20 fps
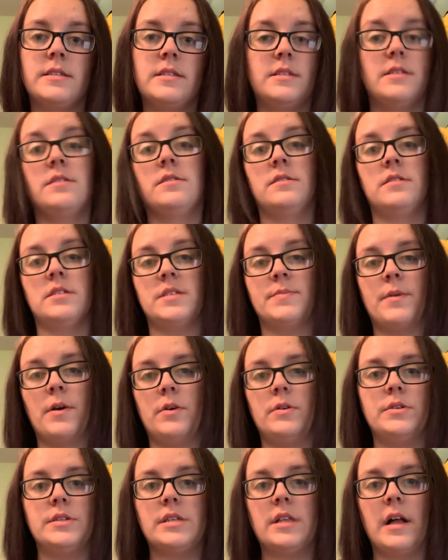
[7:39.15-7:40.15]
This is the
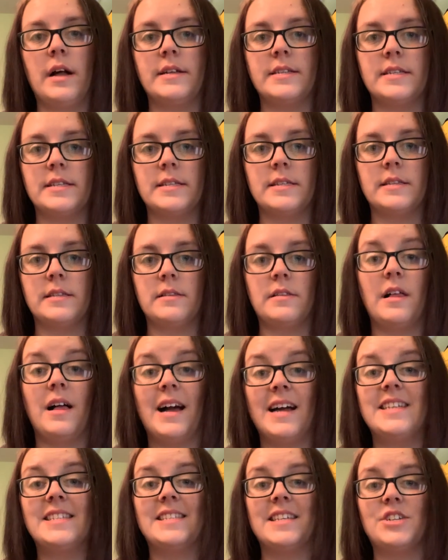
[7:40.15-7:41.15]
smallest
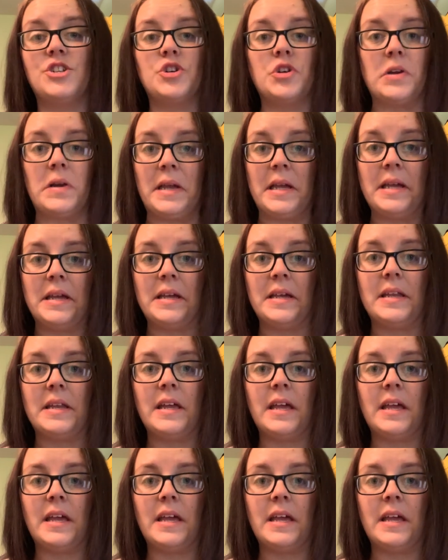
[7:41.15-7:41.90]
class that you're in,